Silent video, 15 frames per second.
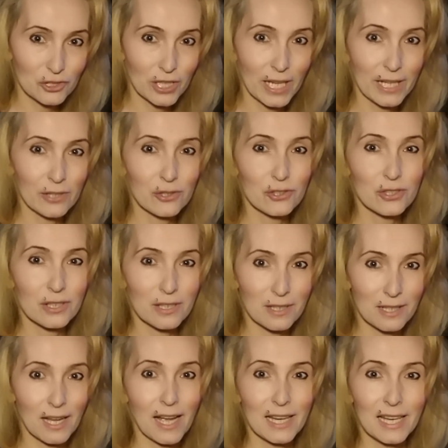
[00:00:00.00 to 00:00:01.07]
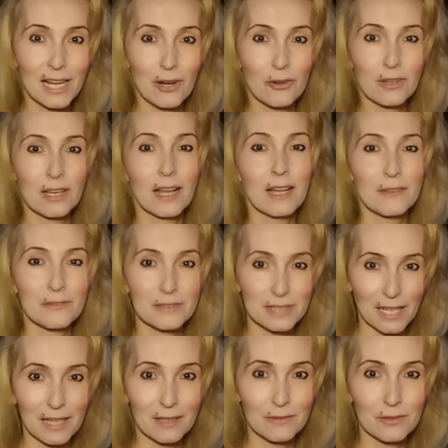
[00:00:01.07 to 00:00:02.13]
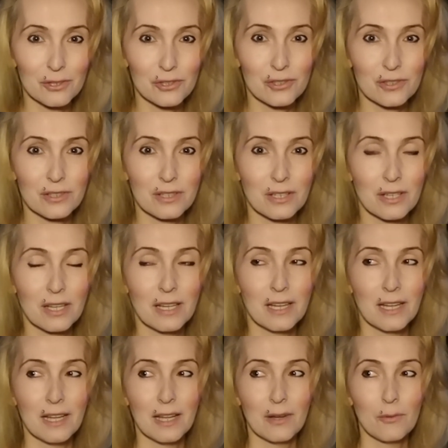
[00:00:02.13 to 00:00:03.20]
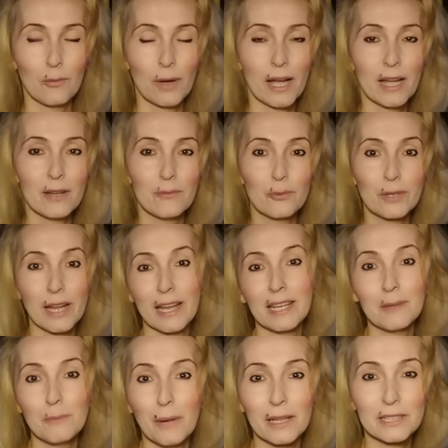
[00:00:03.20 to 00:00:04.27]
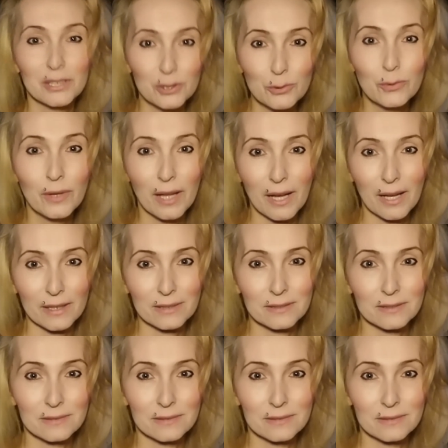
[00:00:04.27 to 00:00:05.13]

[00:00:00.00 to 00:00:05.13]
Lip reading: changed color on live television. Why would anybody do that?